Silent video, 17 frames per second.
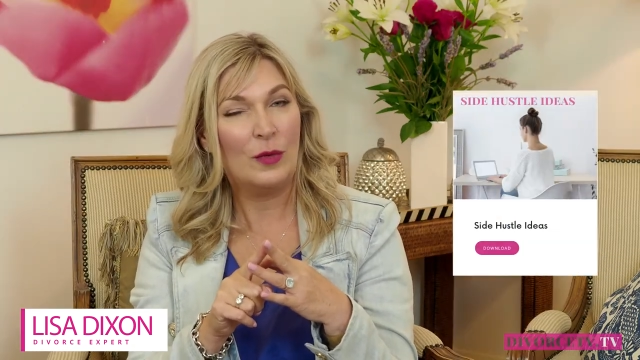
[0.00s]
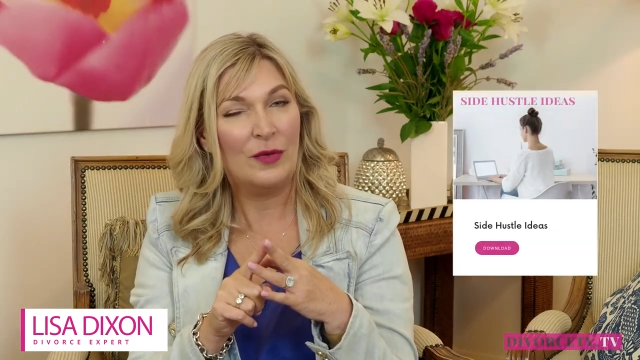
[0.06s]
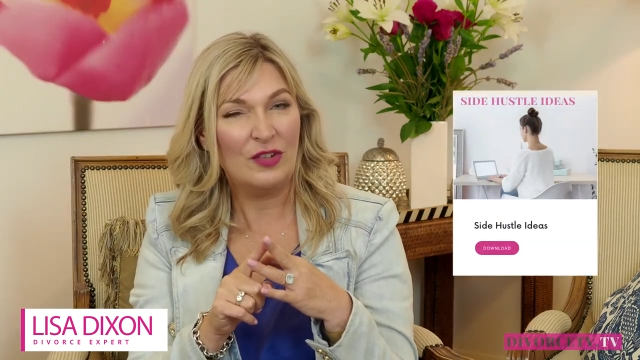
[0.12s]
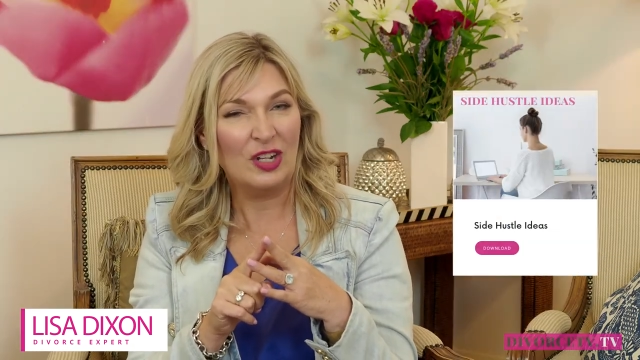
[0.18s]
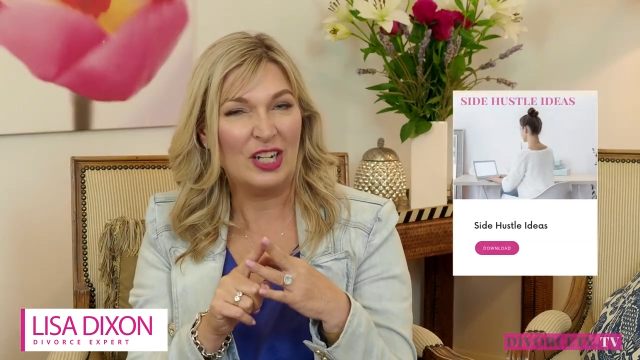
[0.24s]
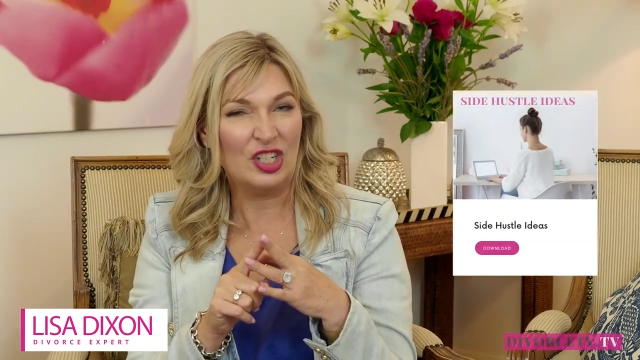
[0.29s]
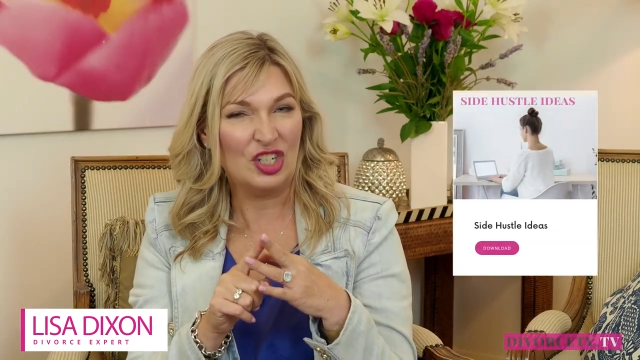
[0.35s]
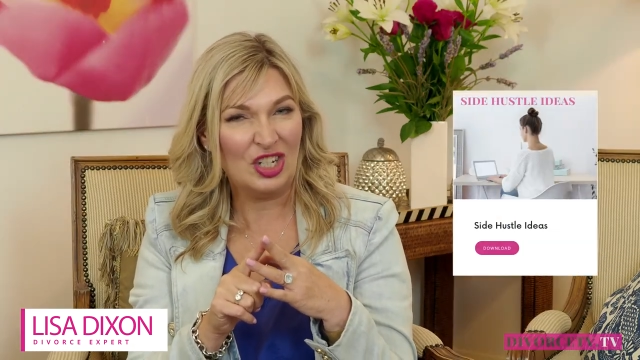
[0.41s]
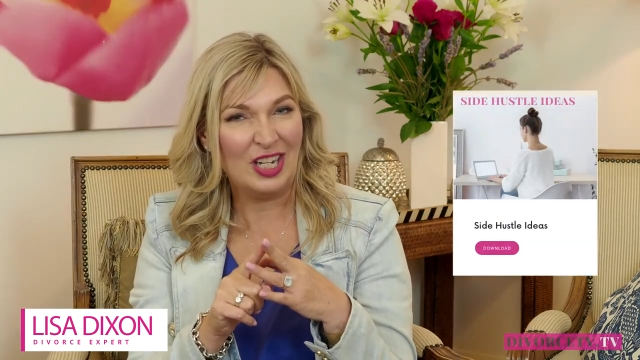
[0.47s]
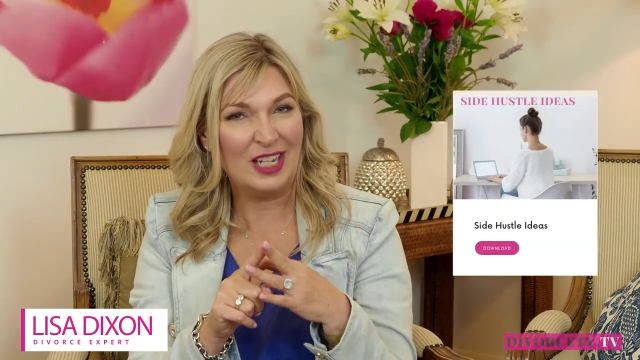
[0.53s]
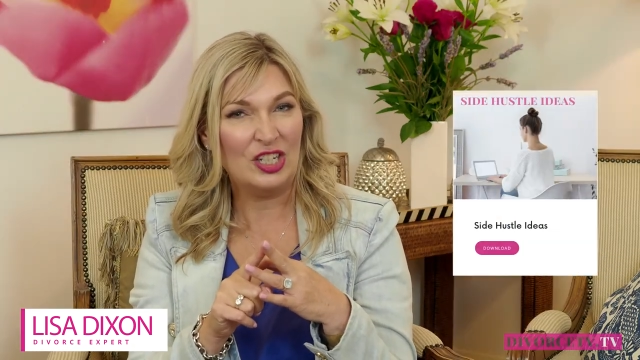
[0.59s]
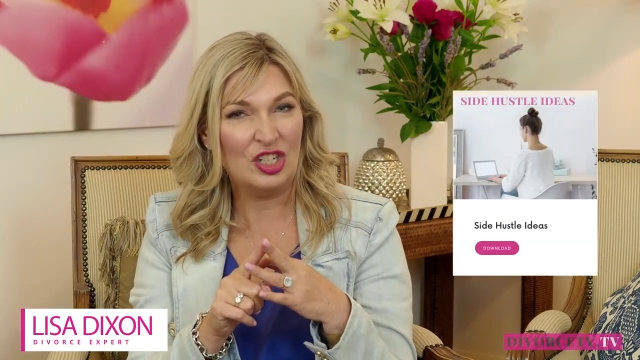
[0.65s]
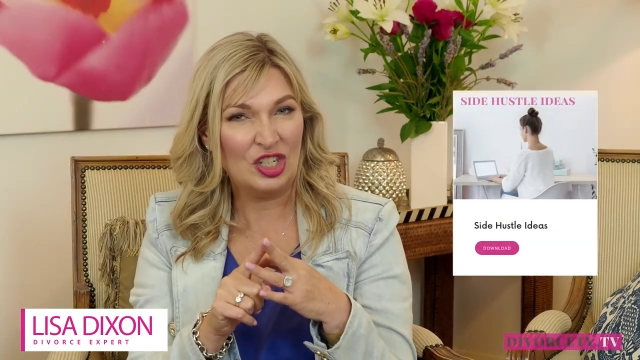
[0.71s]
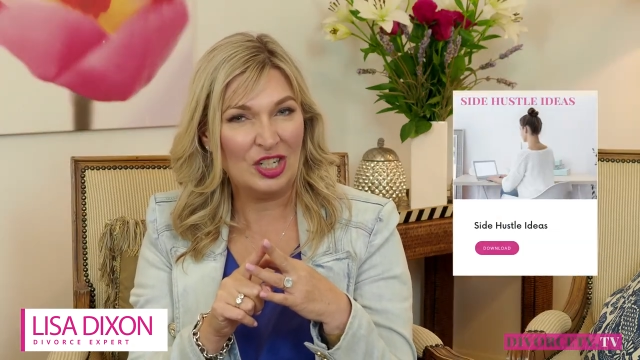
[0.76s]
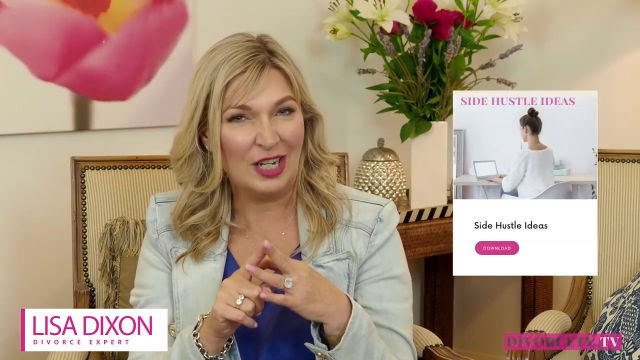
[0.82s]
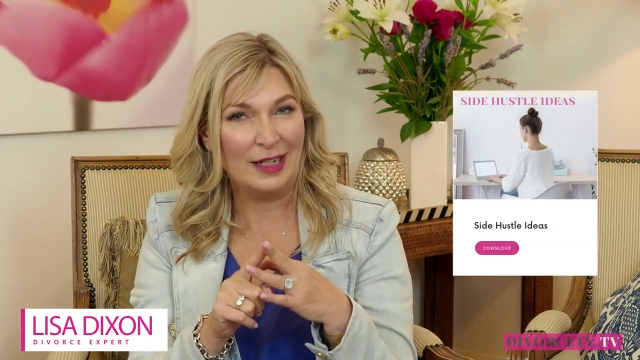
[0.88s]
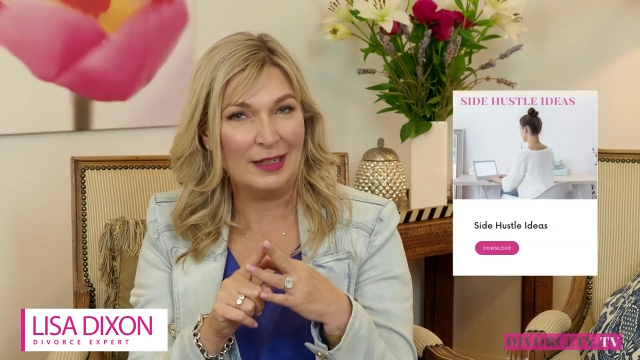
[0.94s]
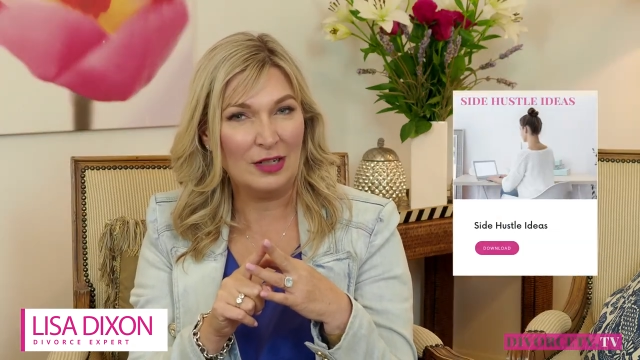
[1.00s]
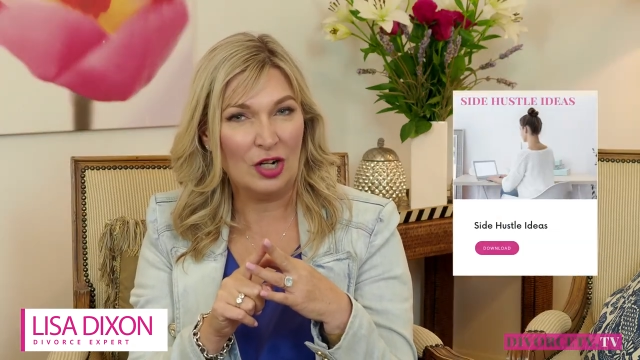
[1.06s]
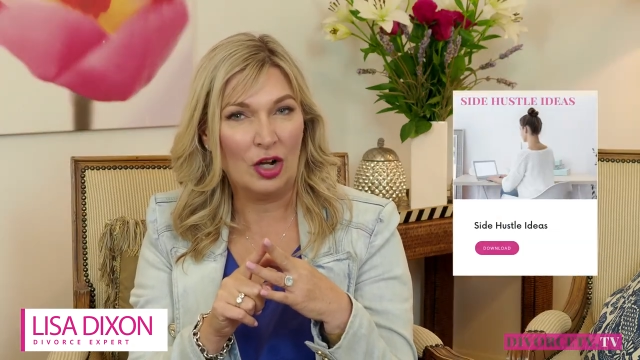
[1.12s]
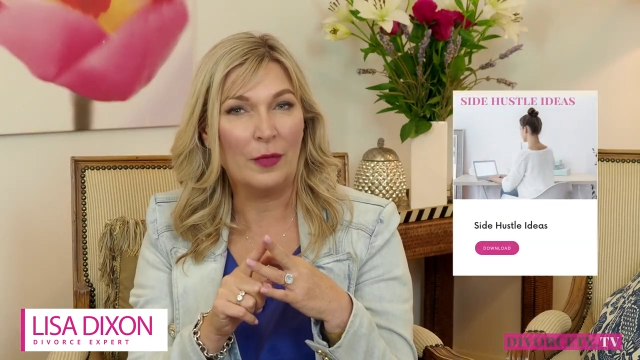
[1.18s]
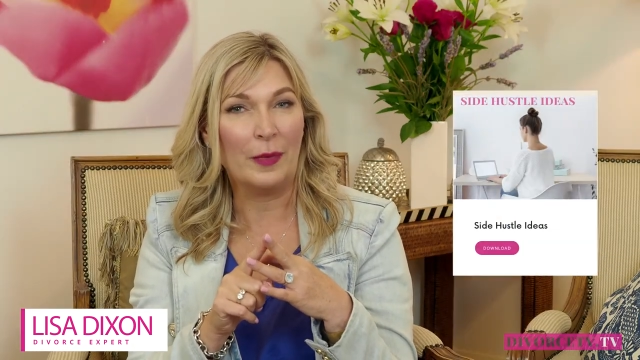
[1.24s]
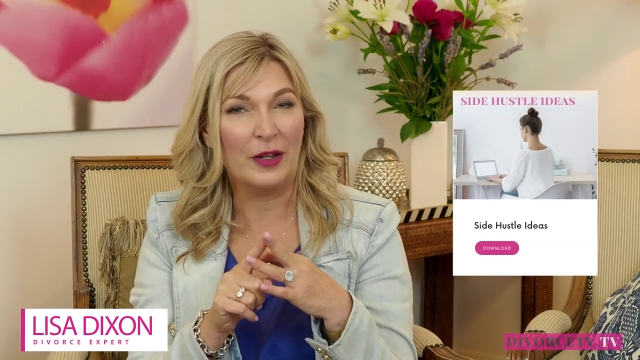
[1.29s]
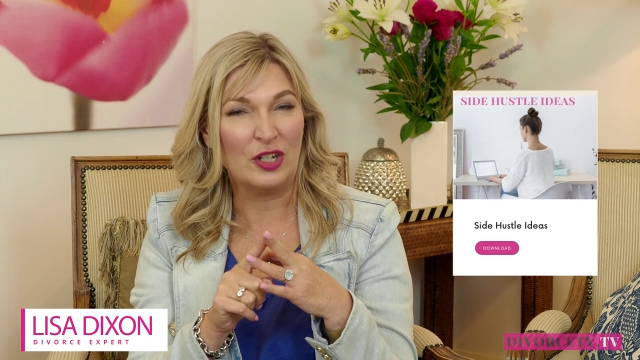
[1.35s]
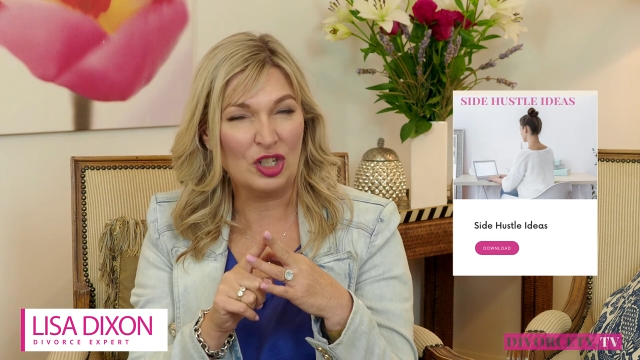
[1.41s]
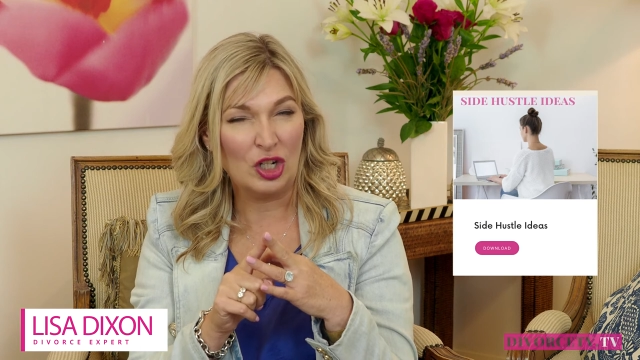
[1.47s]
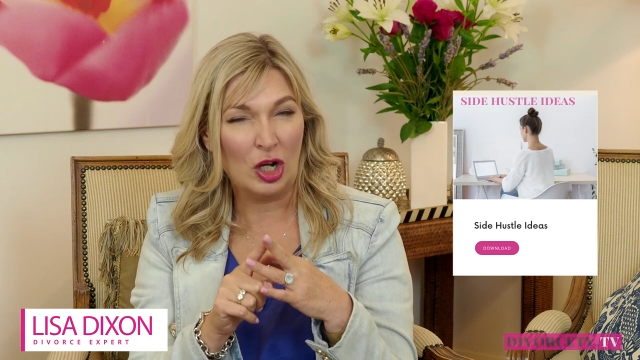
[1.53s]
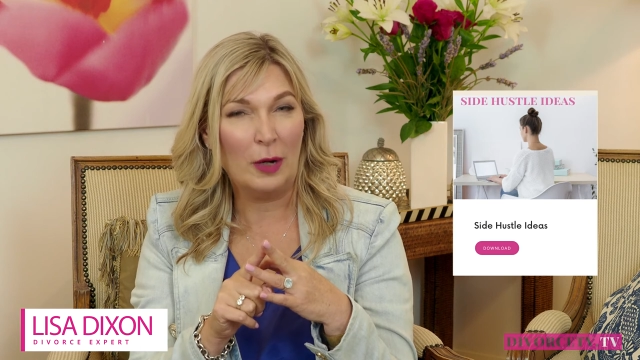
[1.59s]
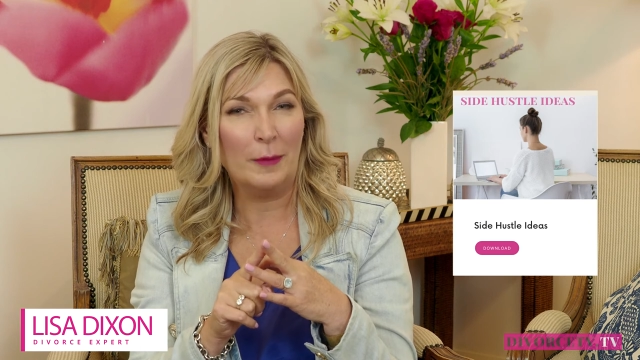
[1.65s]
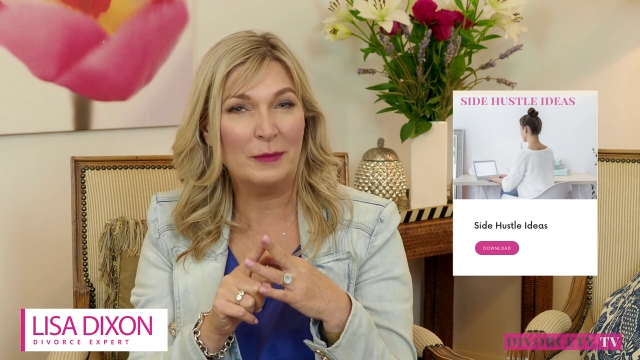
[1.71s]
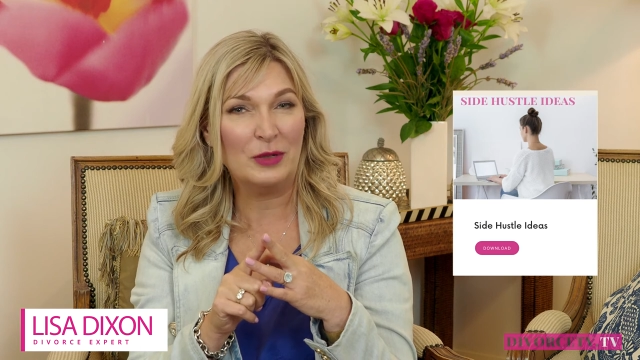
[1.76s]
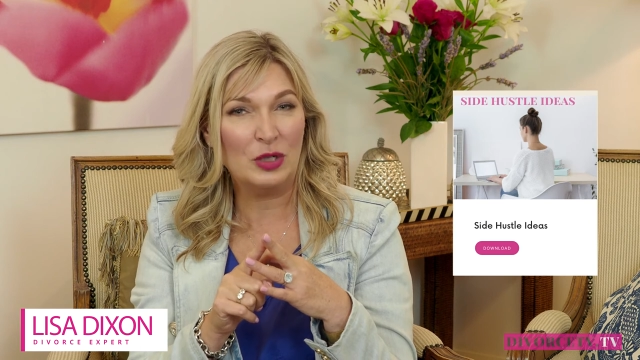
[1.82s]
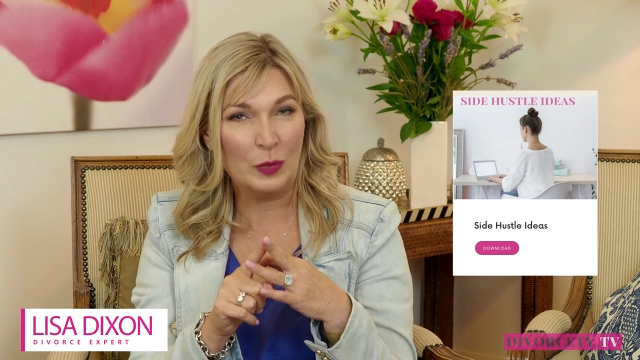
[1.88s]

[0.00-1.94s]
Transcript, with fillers: We've got a cheat sheet on the top